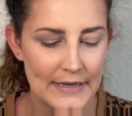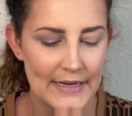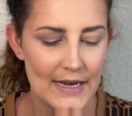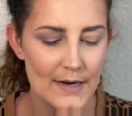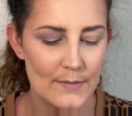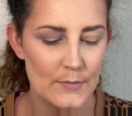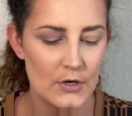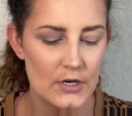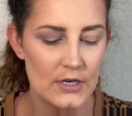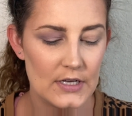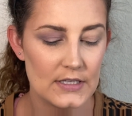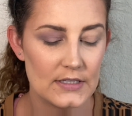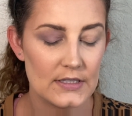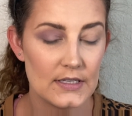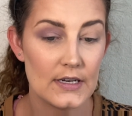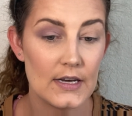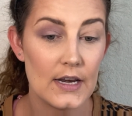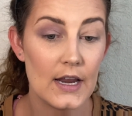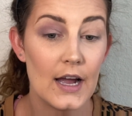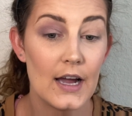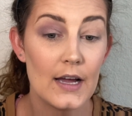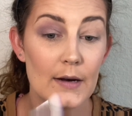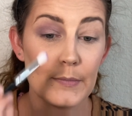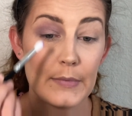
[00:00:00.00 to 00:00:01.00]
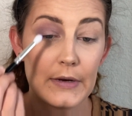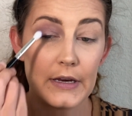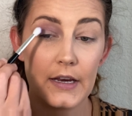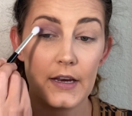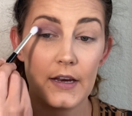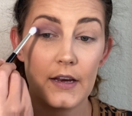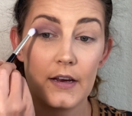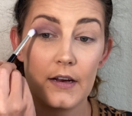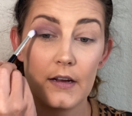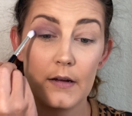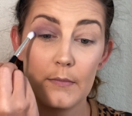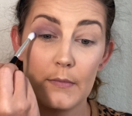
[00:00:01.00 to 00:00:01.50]
camera is not
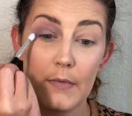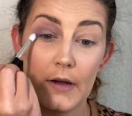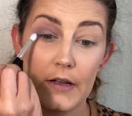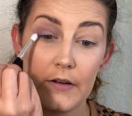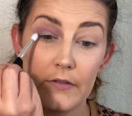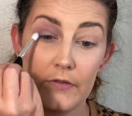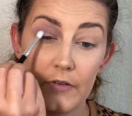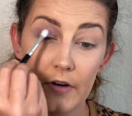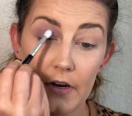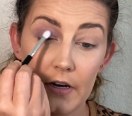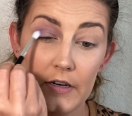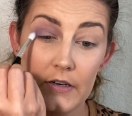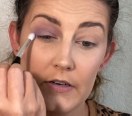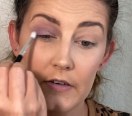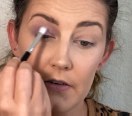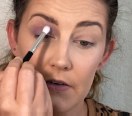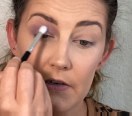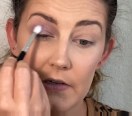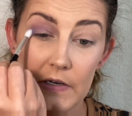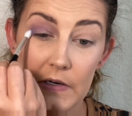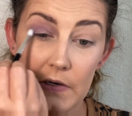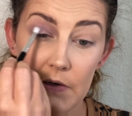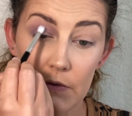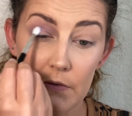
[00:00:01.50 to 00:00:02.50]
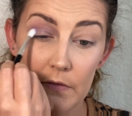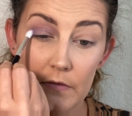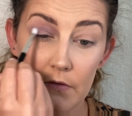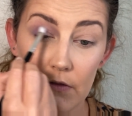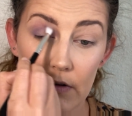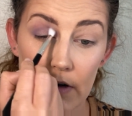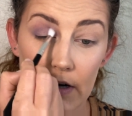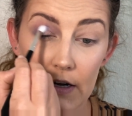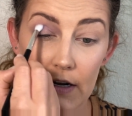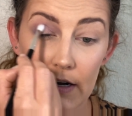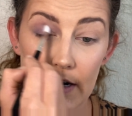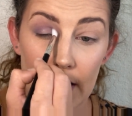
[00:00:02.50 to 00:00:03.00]
being my friend
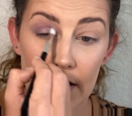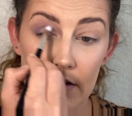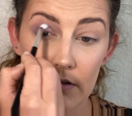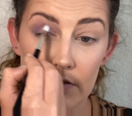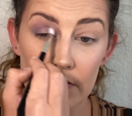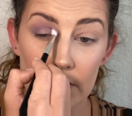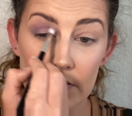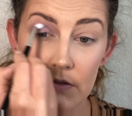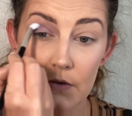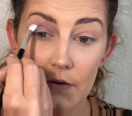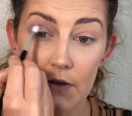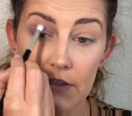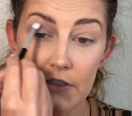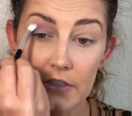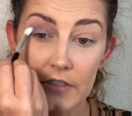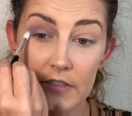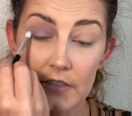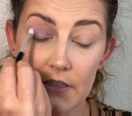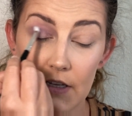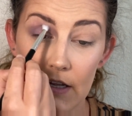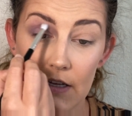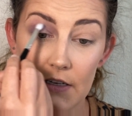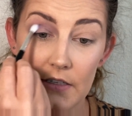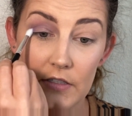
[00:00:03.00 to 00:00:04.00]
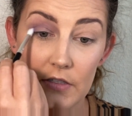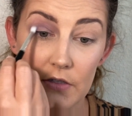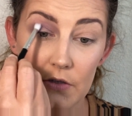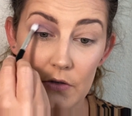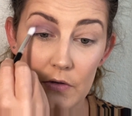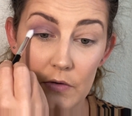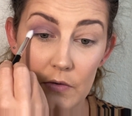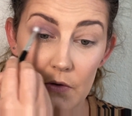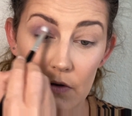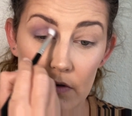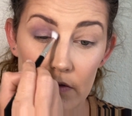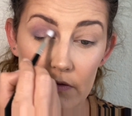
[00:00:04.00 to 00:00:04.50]
right now, so I just had
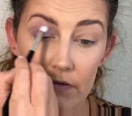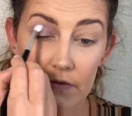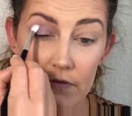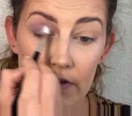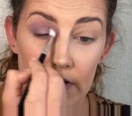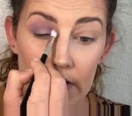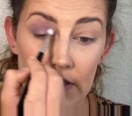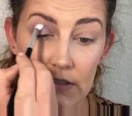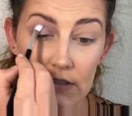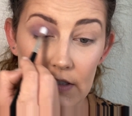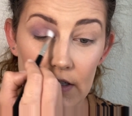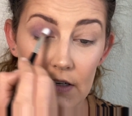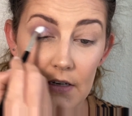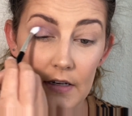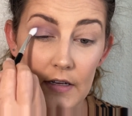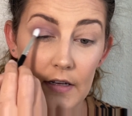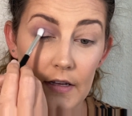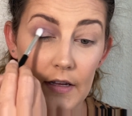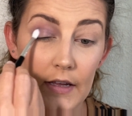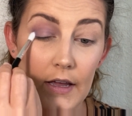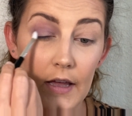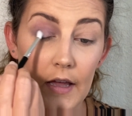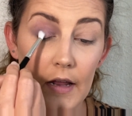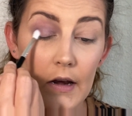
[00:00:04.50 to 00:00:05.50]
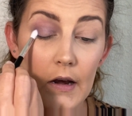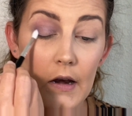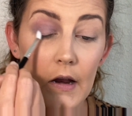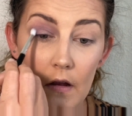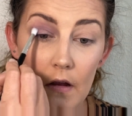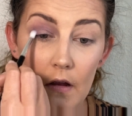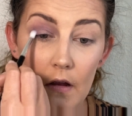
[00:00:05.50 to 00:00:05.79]
to fix it again.